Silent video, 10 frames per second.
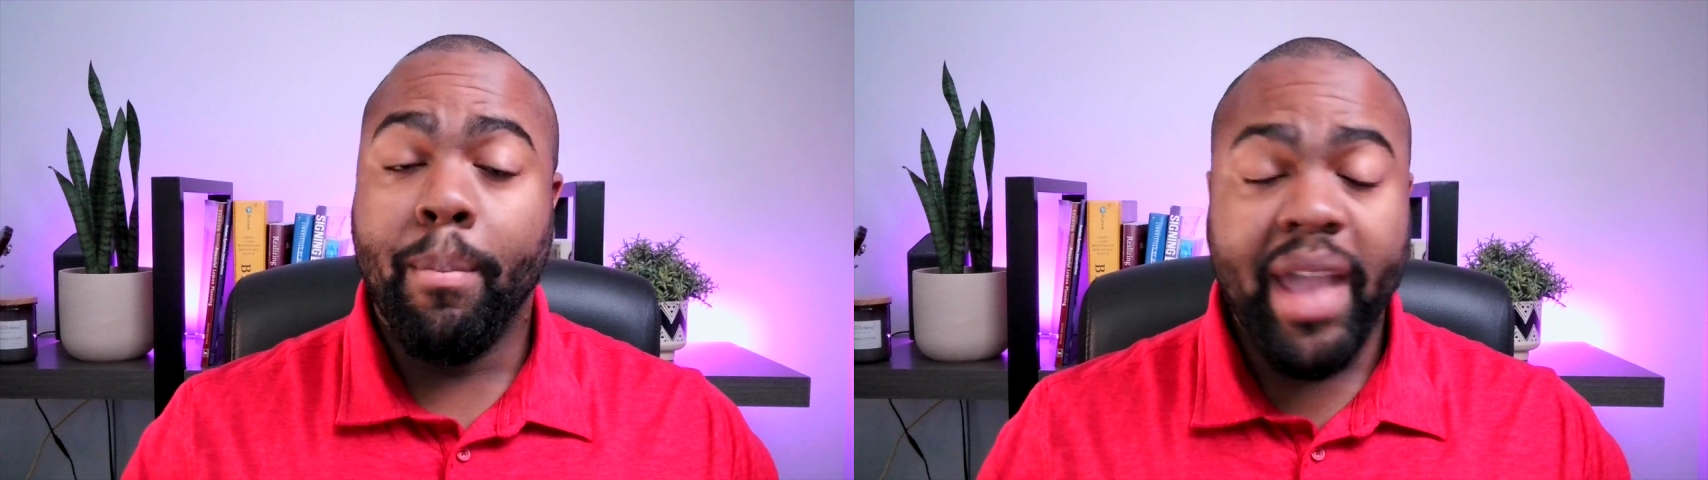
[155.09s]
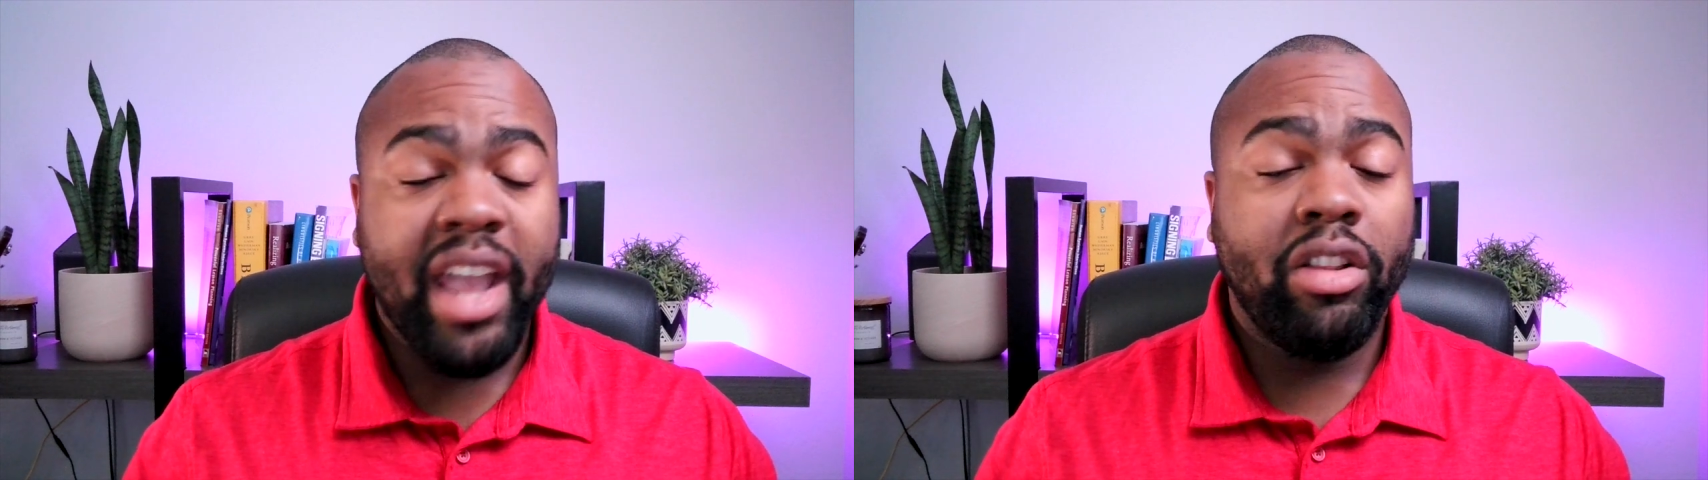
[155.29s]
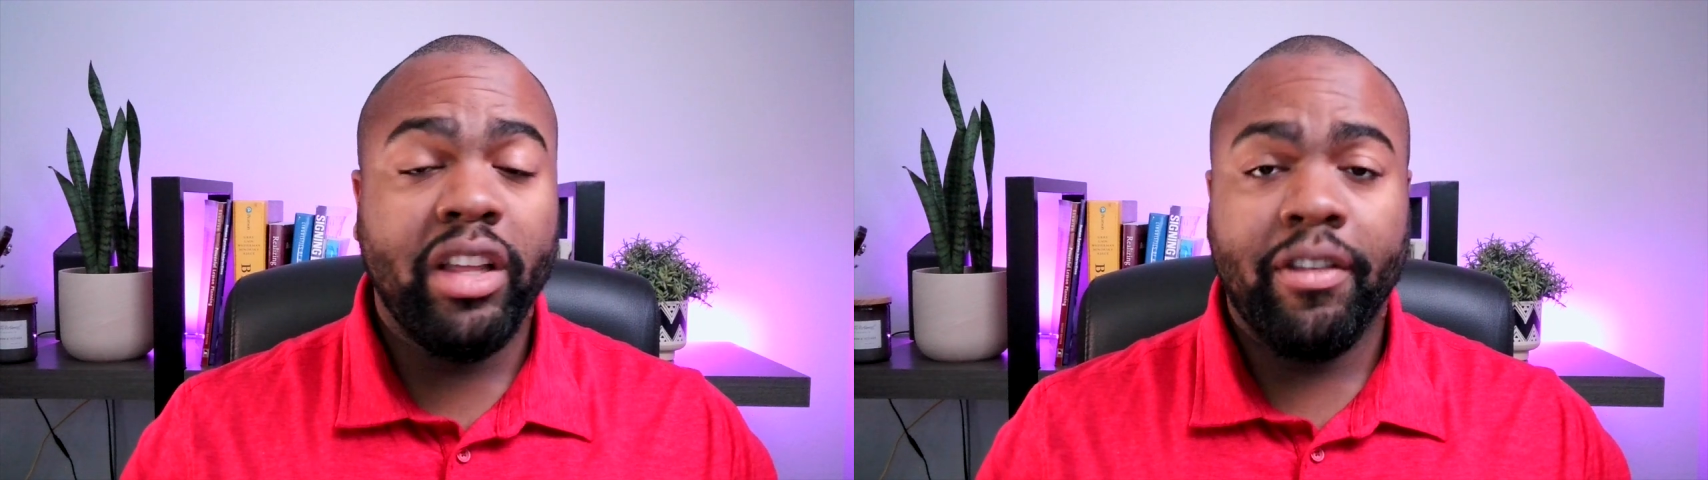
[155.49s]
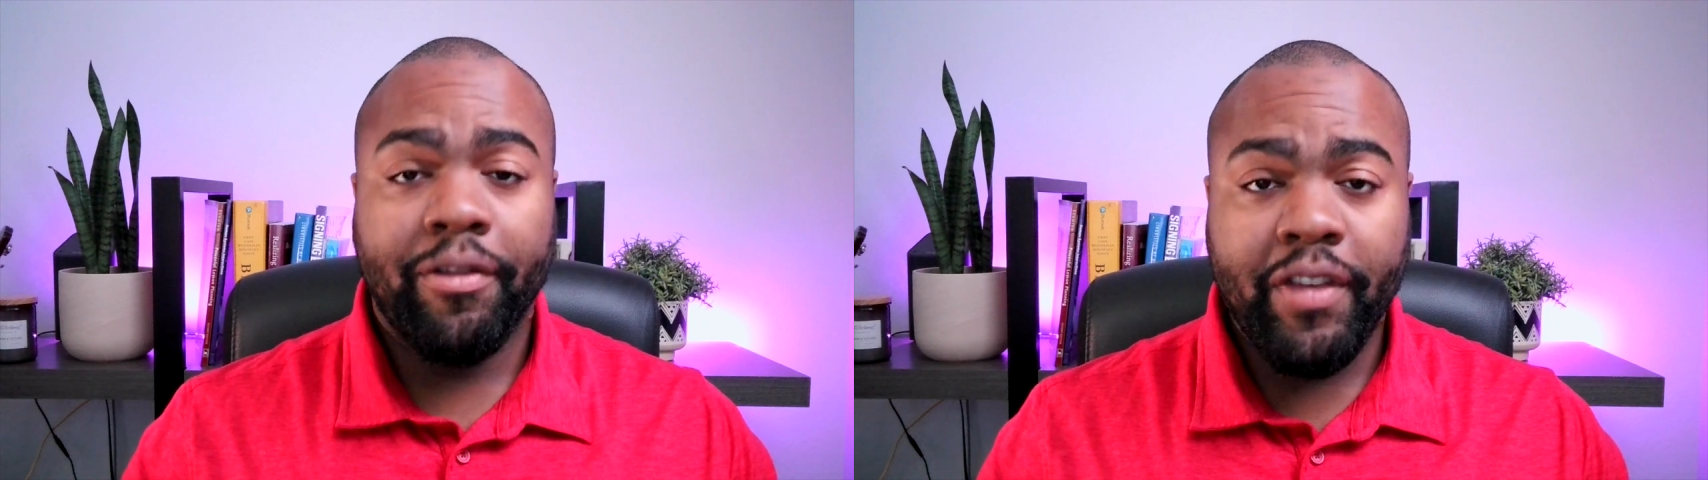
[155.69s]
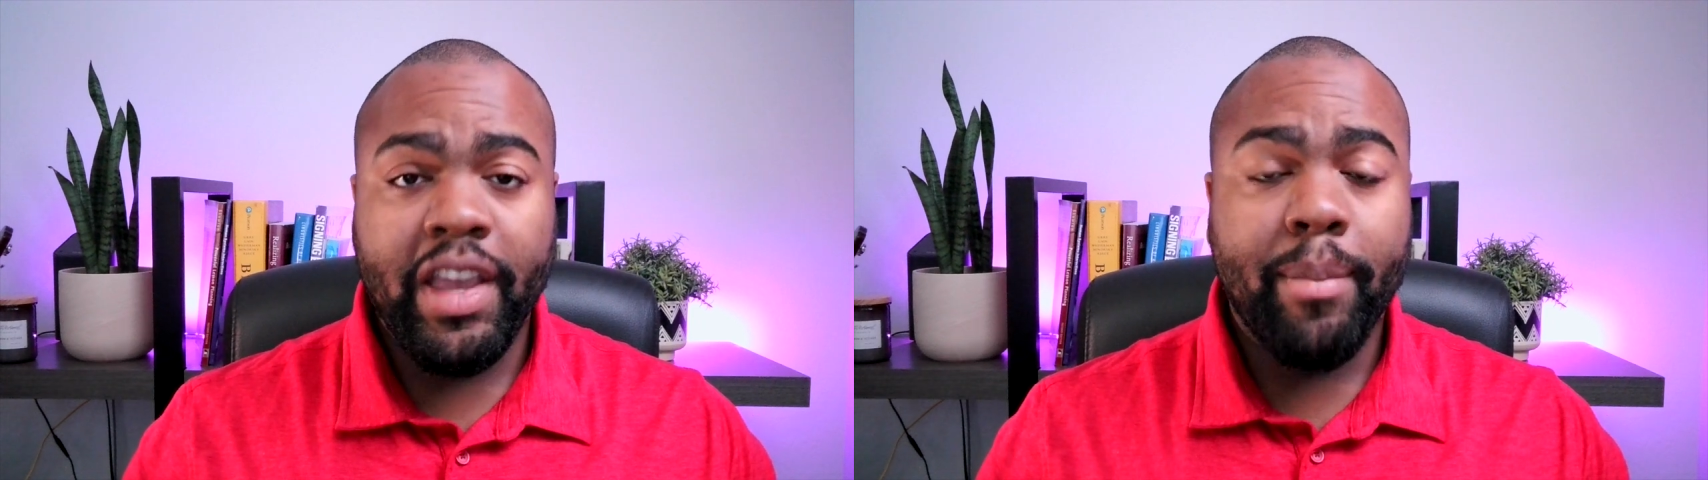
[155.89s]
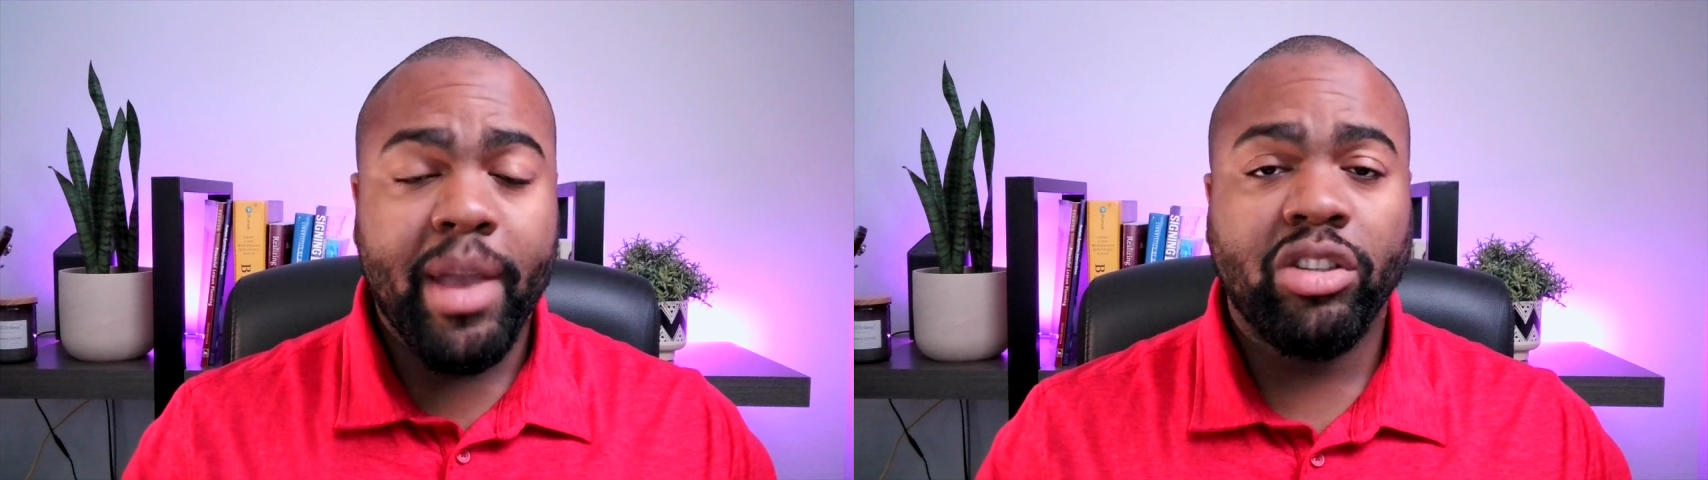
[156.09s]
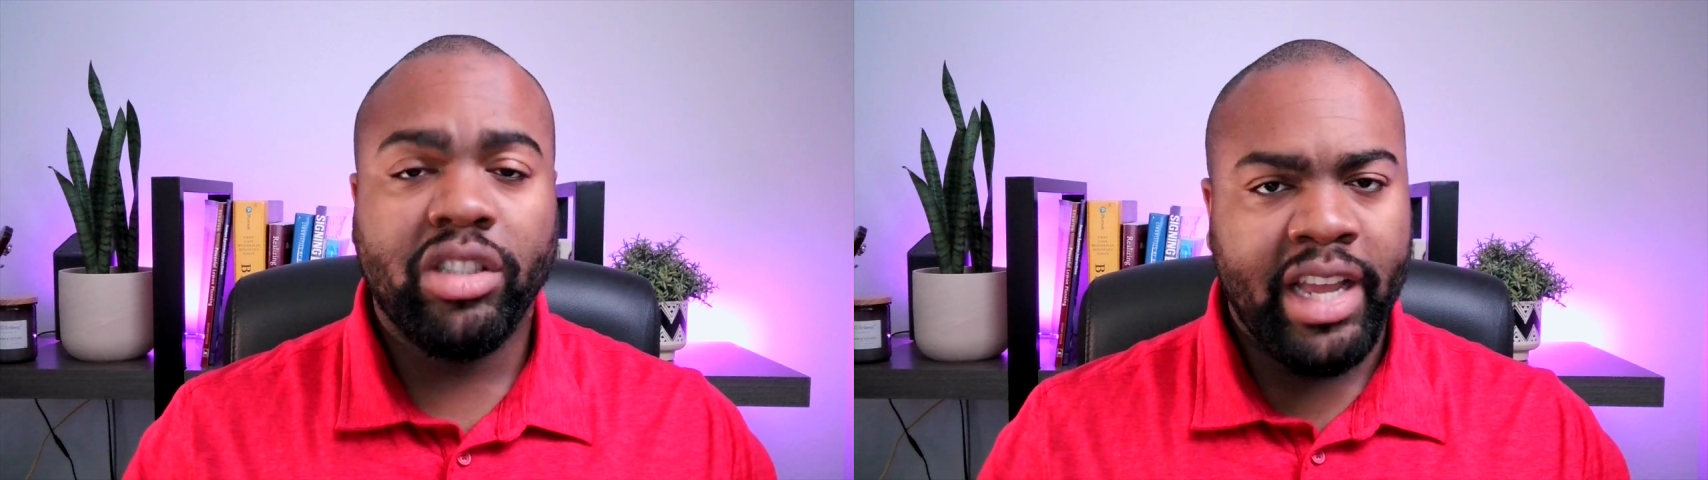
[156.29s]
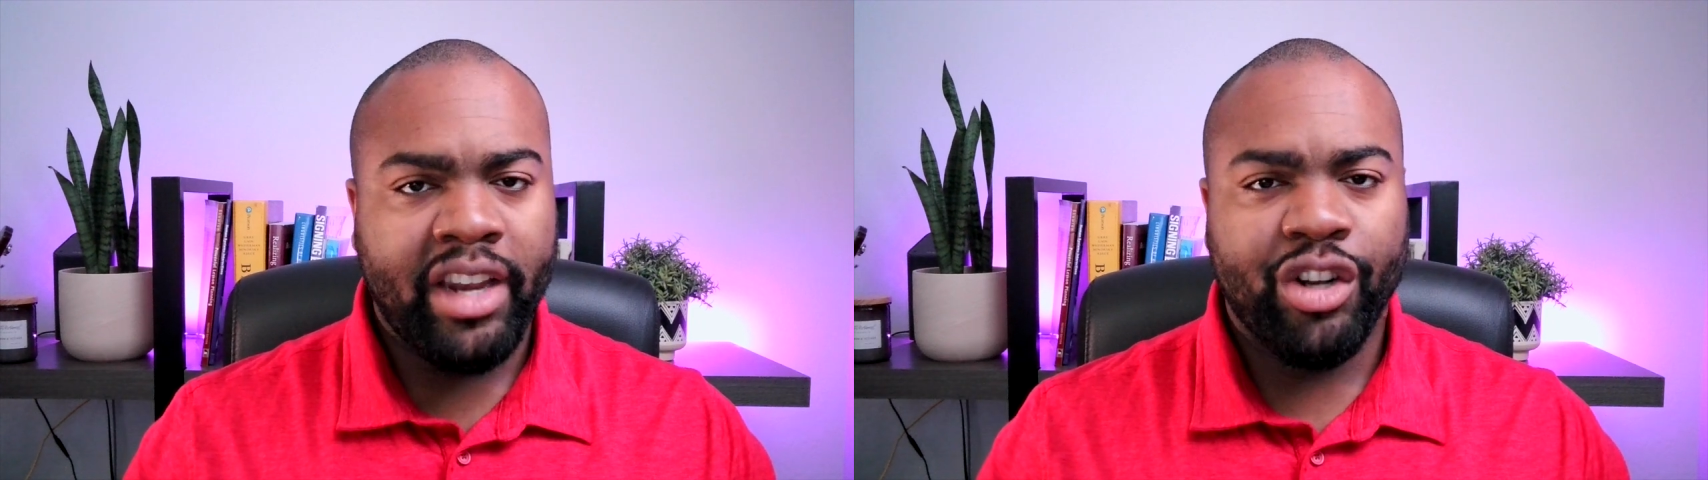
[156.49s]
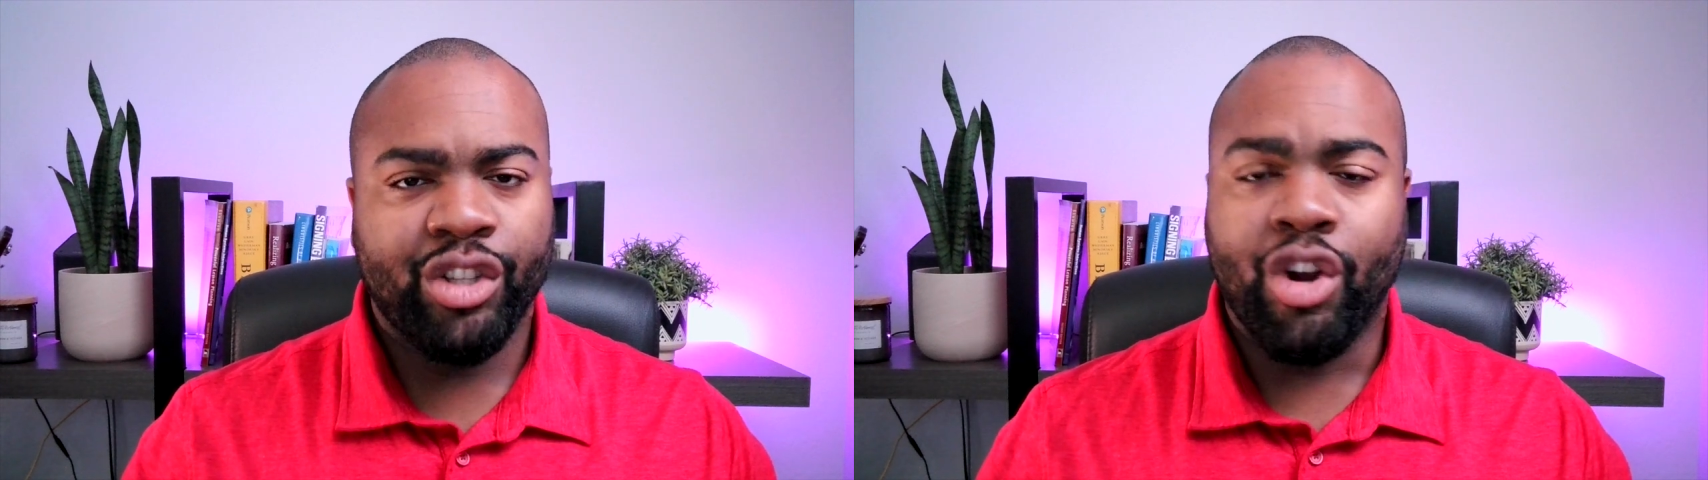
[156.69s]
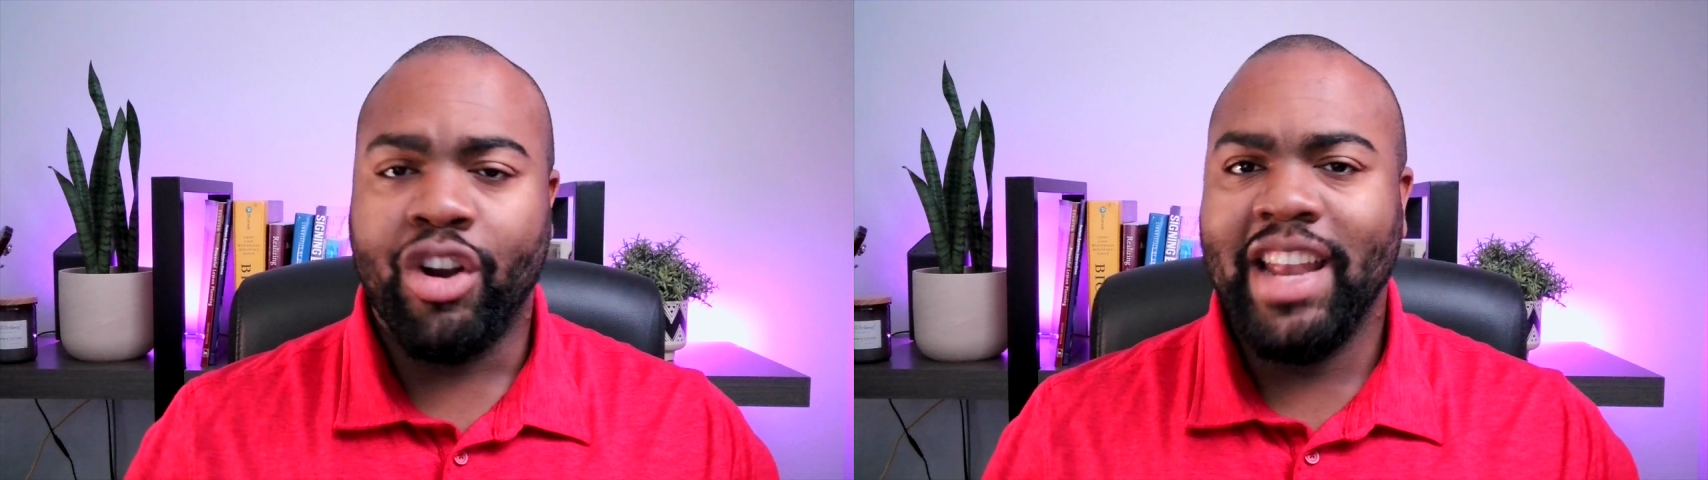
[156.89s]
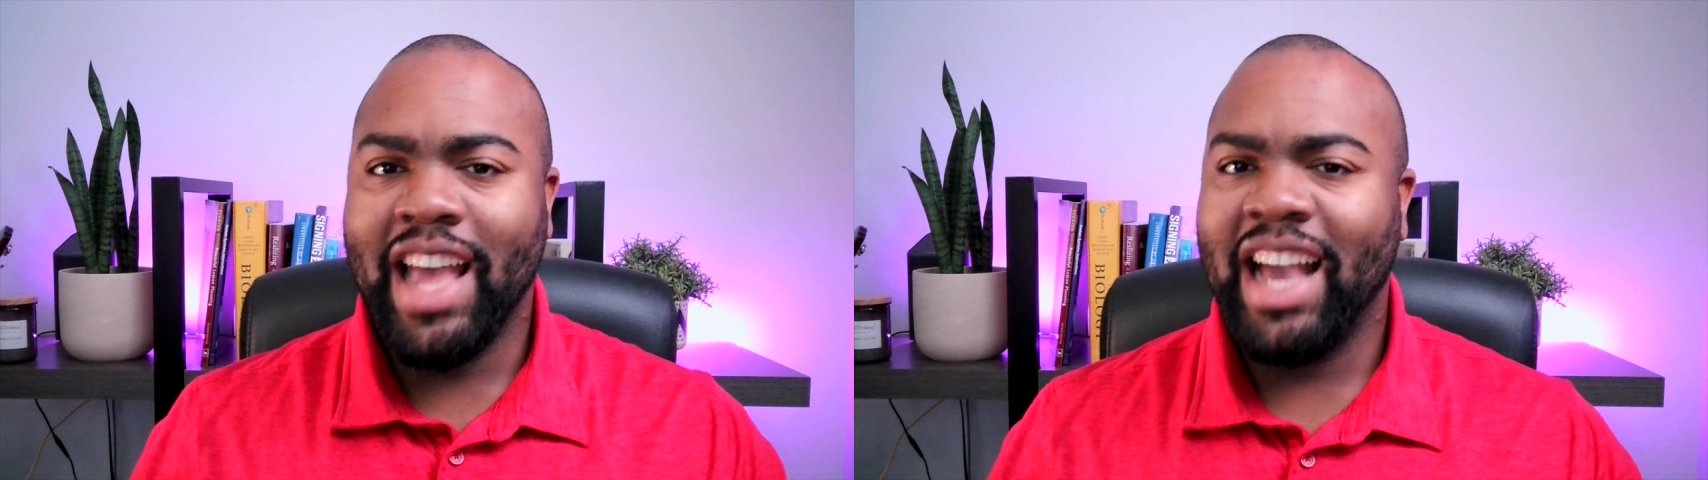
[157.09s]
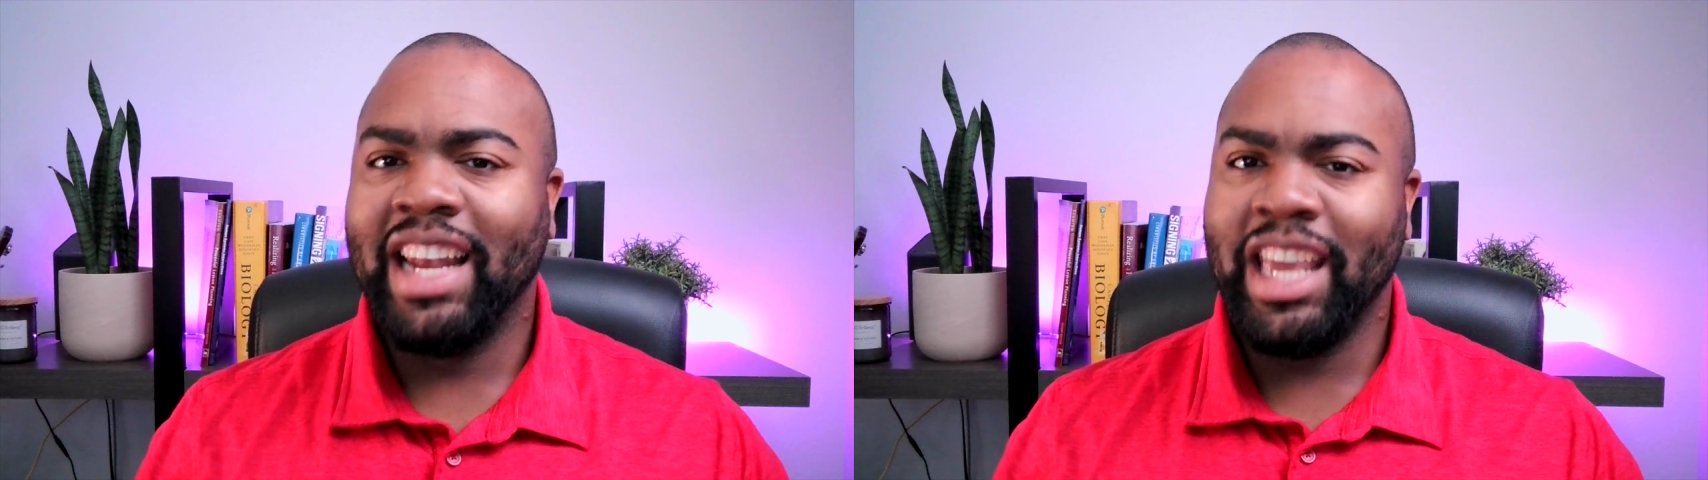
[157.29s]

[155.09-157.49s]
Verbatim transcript: male and female standards are not